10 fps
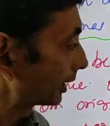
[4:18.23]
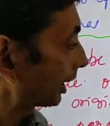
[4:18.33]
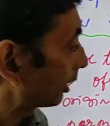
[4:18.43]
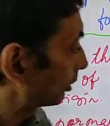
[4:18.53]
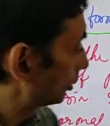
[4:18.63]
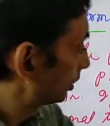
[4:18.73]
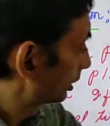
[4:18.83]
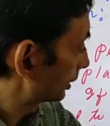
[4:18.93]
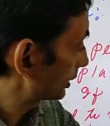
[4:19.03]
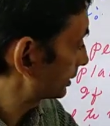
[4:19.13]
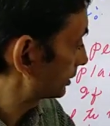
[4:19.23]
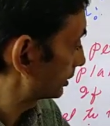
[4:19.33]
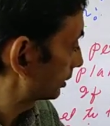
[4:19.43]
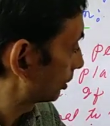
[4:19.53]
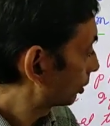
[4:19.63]
Now
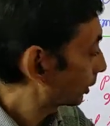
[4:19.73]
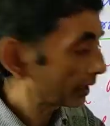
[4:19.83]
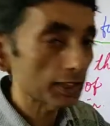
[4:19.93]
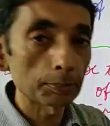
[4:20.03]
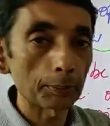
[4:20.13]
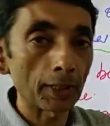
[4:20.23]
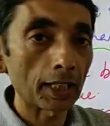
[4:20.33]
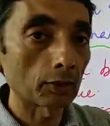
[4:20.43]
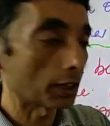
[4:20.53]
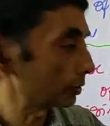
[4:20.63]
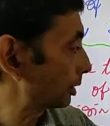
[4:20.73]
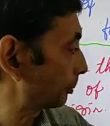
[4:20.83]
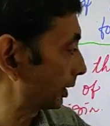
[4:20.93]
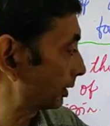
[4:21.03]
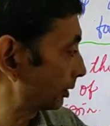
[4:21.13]
this ON is perpendicular to the
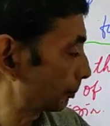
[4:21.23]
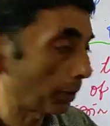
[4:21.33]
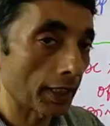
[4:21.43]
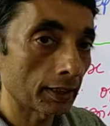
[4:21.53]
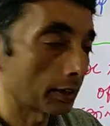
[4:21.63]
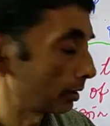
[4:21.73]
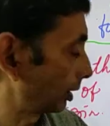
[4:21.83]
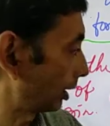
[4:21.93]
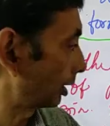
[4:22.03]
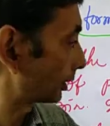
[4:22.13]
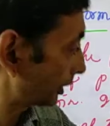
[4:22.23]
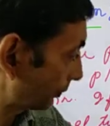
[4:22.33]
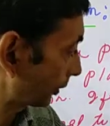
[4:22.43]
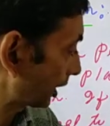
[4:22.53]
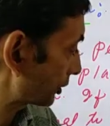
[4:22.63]
plane,
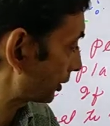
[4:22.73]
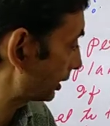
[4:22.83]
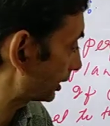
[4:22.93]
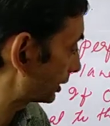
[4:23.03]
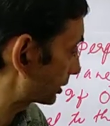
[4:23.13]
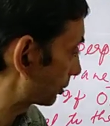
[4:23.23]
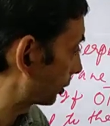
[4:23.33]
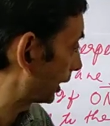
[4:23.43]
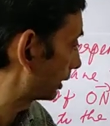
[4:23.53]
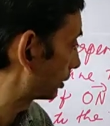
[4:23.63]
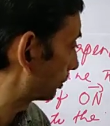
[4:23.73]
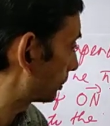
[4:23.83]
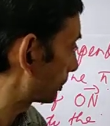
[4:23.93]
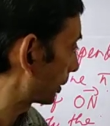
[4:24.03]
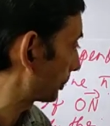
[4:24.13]
therefore naturally this ON
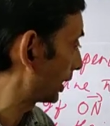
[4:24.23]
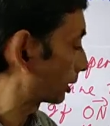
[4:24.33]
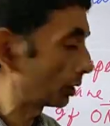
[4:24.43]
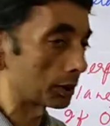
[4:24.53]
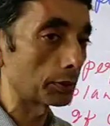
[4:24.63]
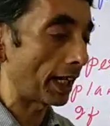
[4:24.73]
will be perpendicular to